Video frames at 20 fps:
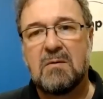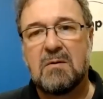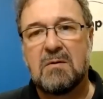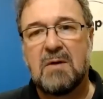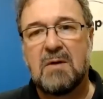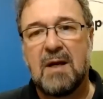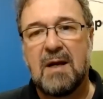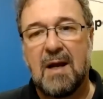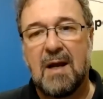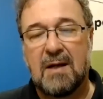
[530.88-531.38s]

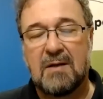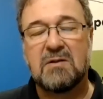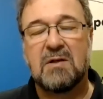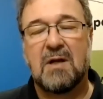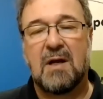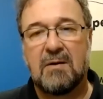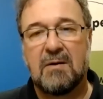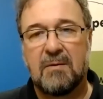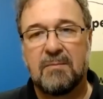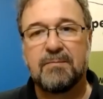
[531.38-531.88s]
And
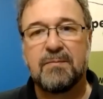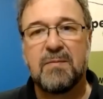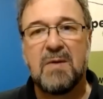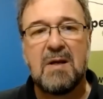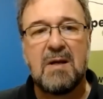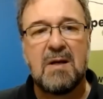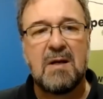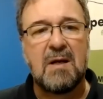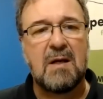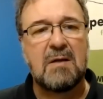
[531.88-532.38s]
cider.
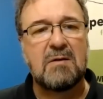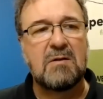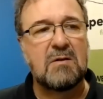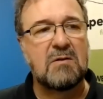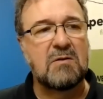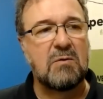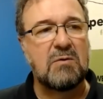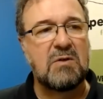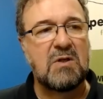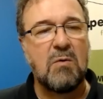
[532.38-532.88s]
And
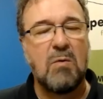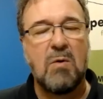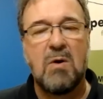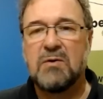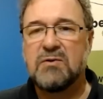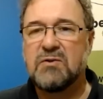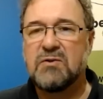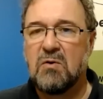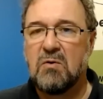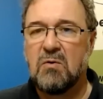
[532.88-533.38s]
so do you
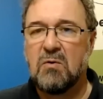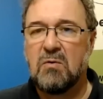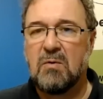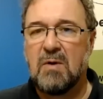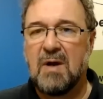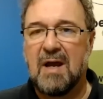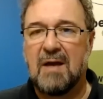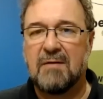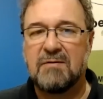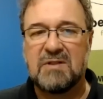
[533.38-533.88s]

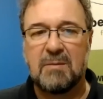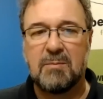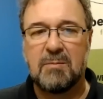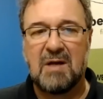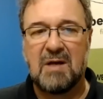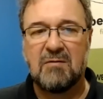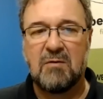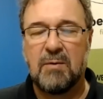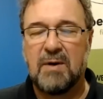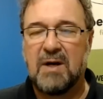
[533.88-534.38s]
also have some
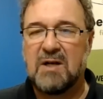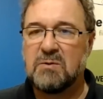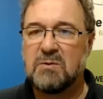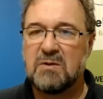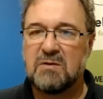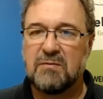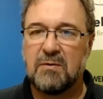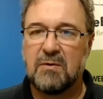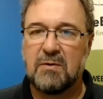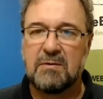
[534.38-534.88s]
kind of
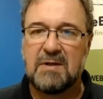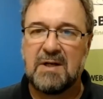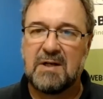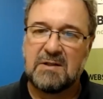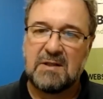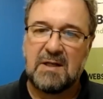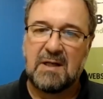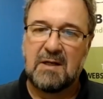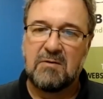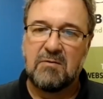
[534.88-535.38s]
arrangements for
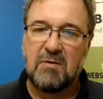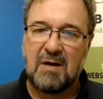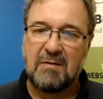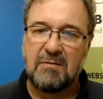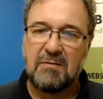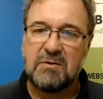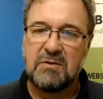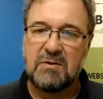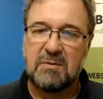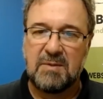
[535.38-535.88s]
designated
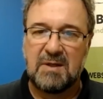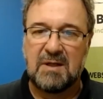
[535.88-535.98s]
drivers?